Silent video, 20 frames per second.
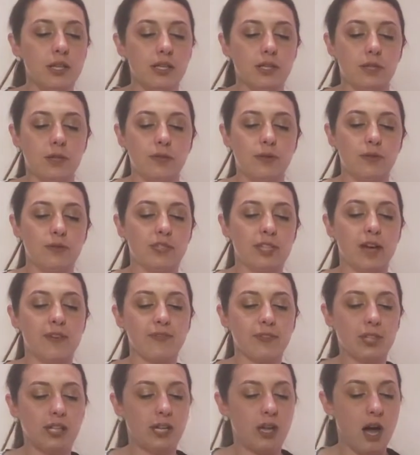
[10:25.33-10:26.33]
So
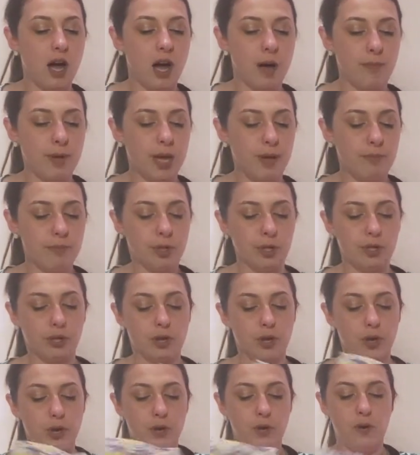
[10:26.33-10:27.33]
definitely comment
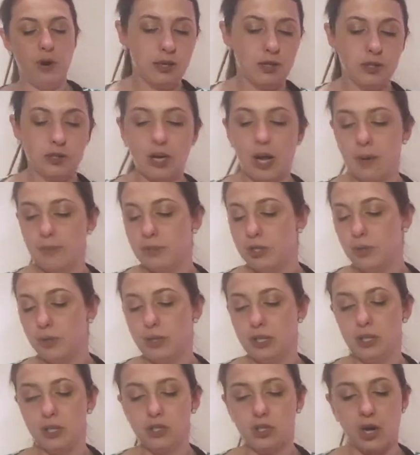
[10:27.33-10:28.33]
below. I'm
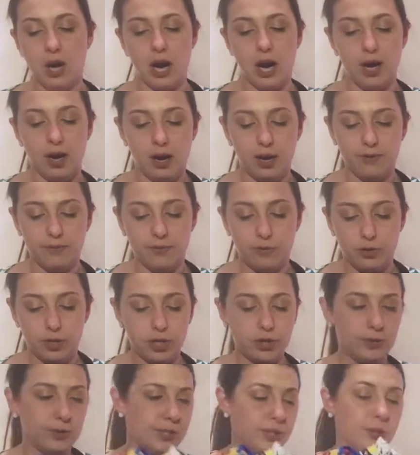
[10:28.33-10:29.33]
doing the try on for
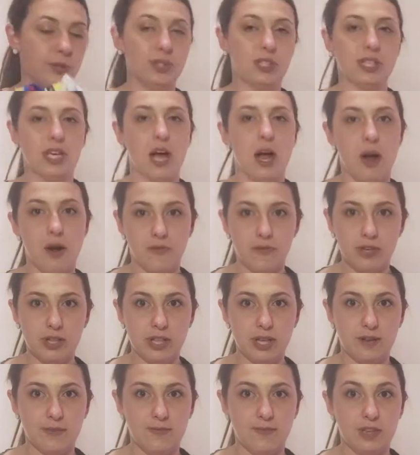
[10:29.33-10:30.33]
you so you'll see how
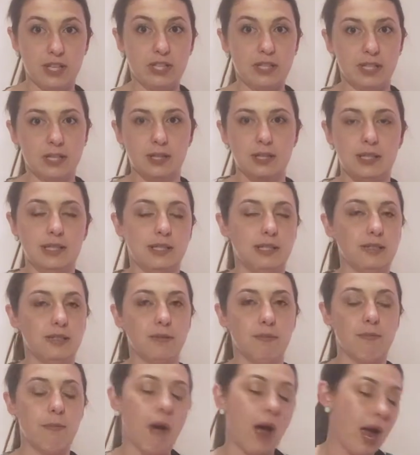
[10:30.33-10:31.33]
everything fits, at least
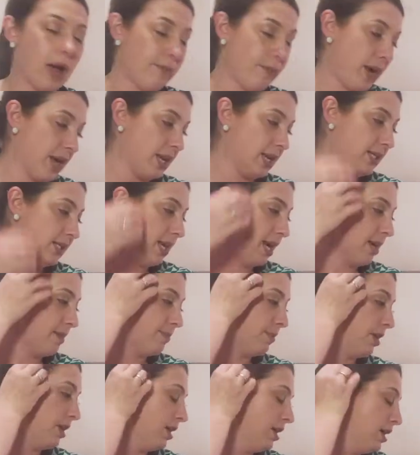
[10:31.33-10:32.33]
my body
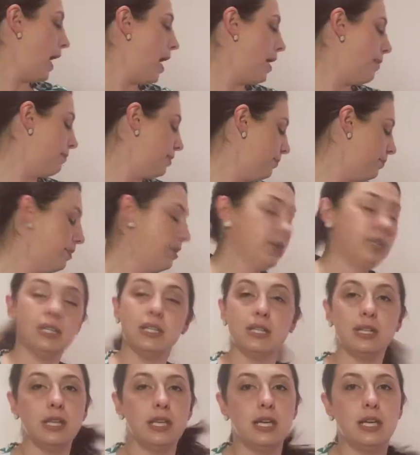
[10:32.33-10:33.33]
type. I'm going to put
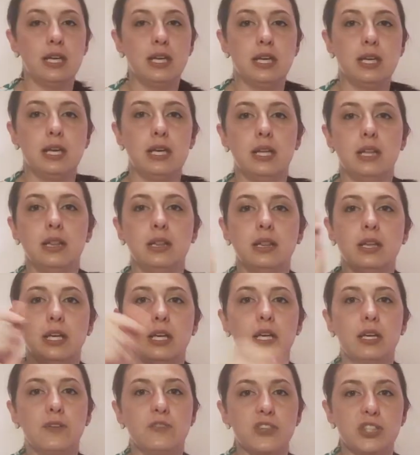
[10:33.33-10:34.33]
the
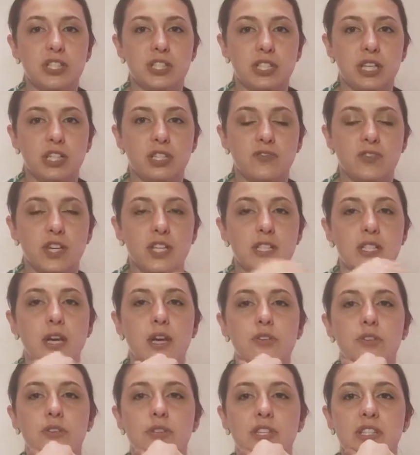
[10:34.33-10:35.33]
link for Stitch Fix
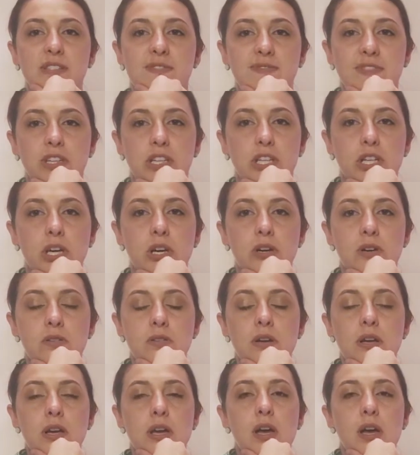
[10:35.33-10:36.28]
under this video.